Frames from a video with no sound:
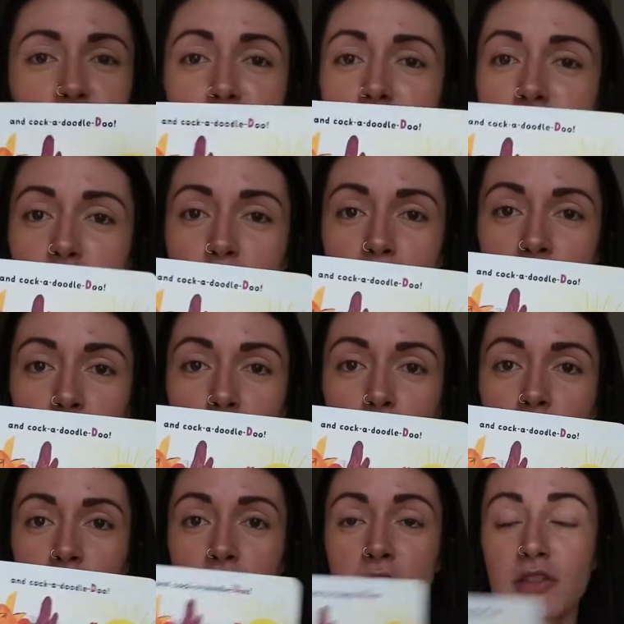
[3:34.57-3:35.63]
Not too many
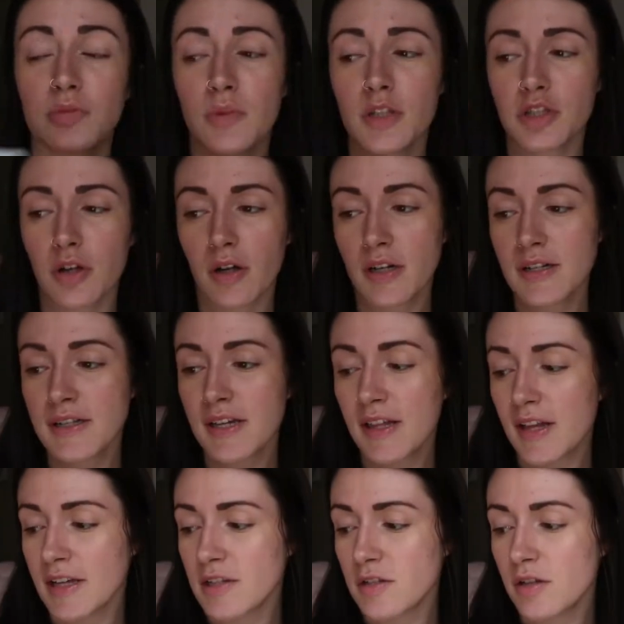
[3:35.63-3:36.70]
words, which honestly
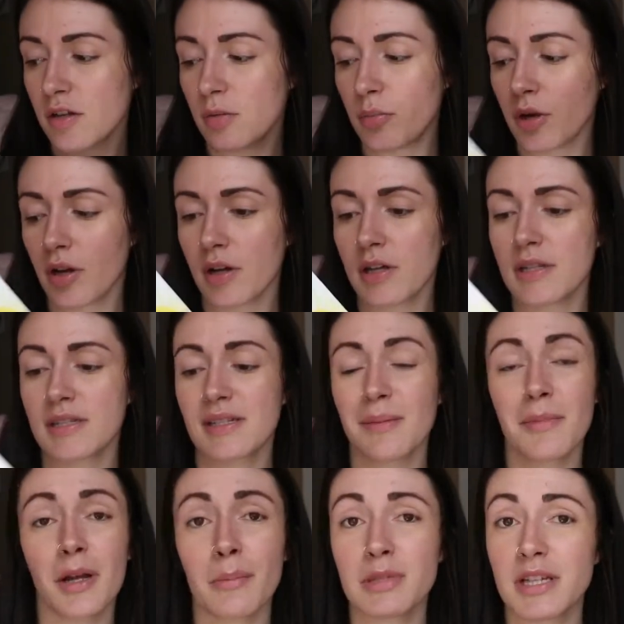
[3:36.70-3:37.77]
that's good, because
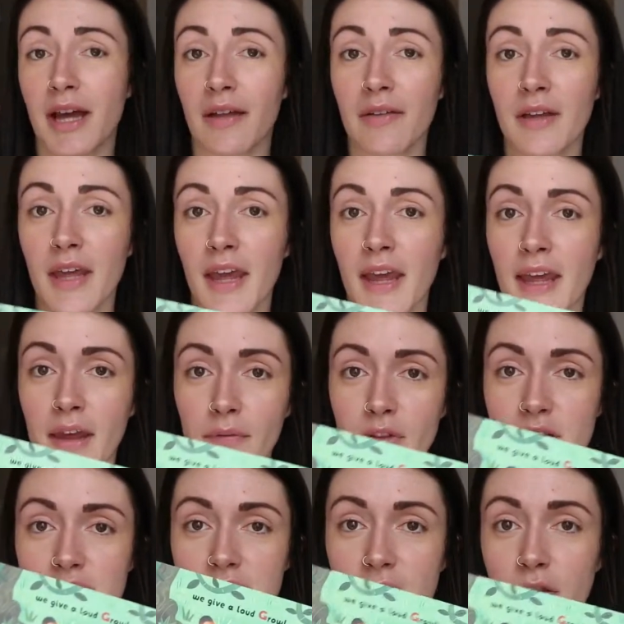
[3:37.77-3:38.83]
sometimes Kylan can't
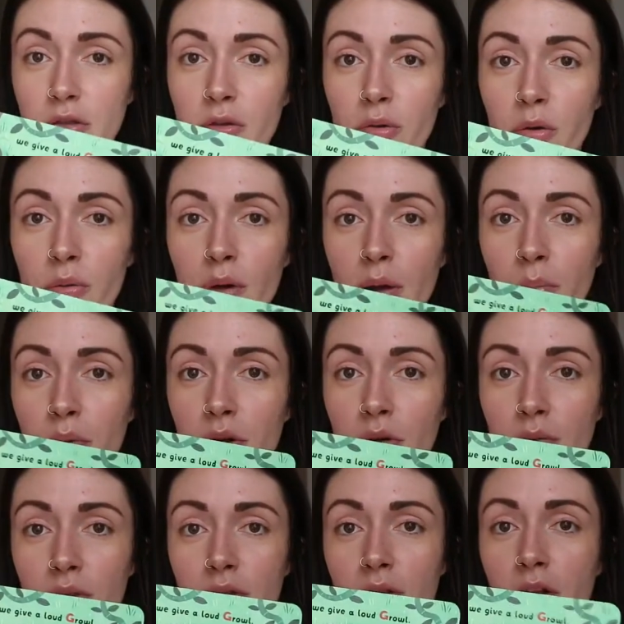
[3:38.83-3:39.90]
even sit through a
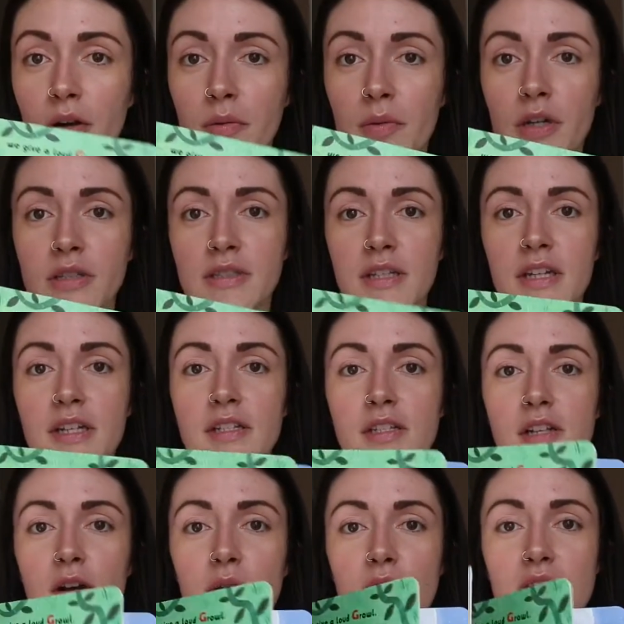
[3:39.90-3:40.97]
book with a lot of words in it.
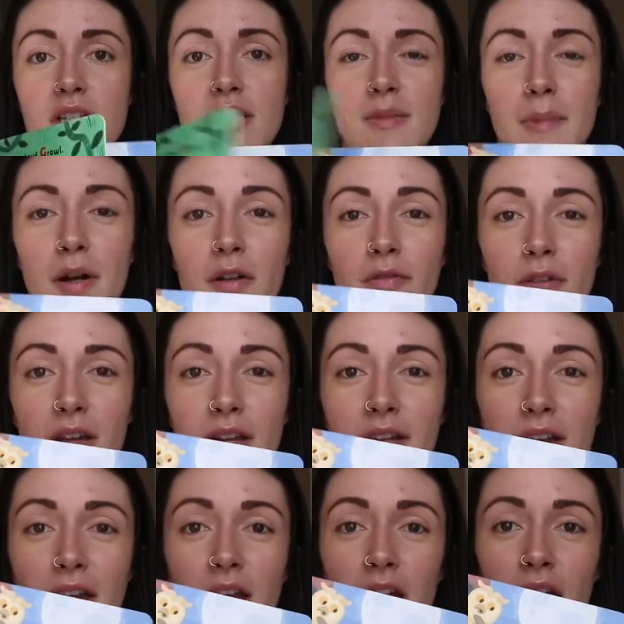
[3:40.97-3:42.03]
So this is
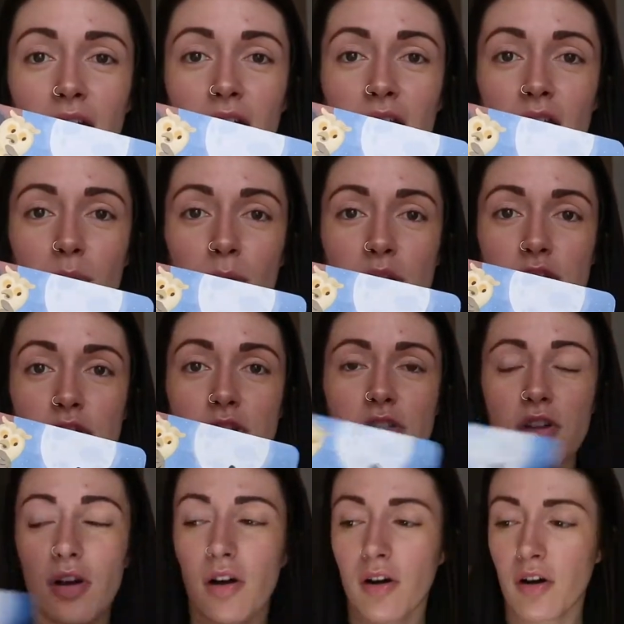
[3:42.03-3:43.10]
perfect. The pictures
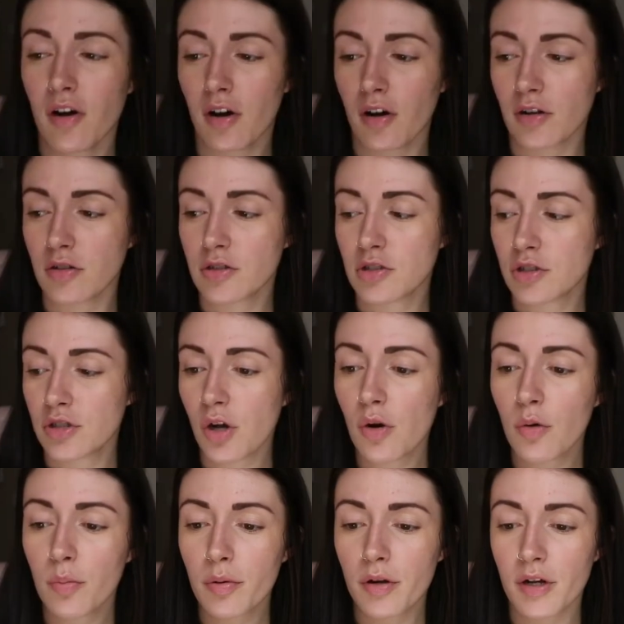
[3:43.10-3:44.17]
are
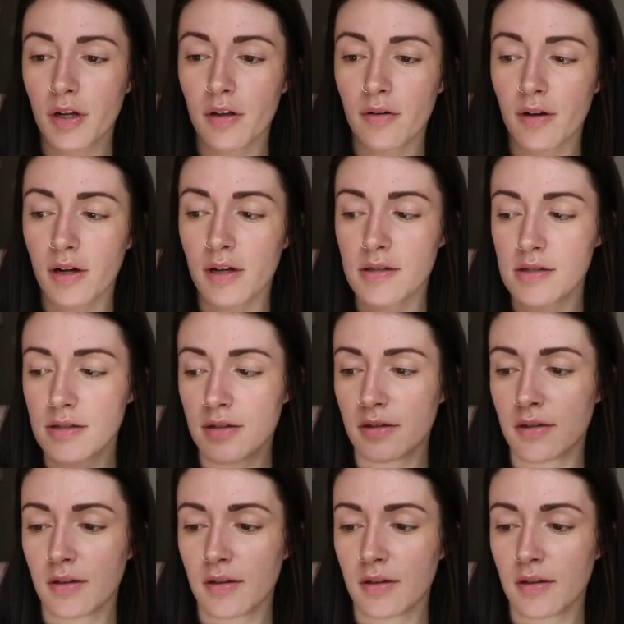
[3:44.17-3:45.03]
so pretty, you guys.